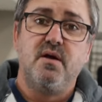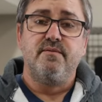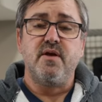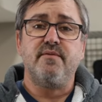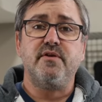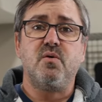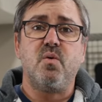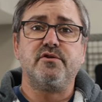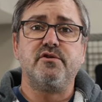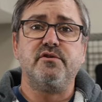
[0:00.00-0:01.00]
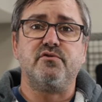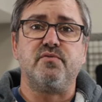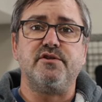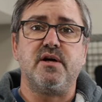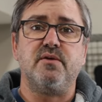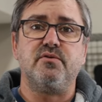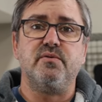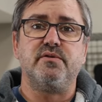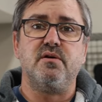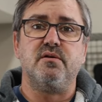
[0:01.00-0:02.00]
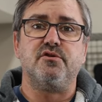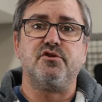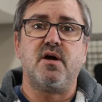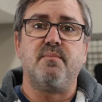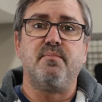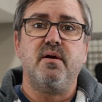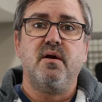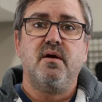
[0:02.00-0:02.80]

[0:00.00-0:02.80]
if you have any questions, reach out to us here at the shop,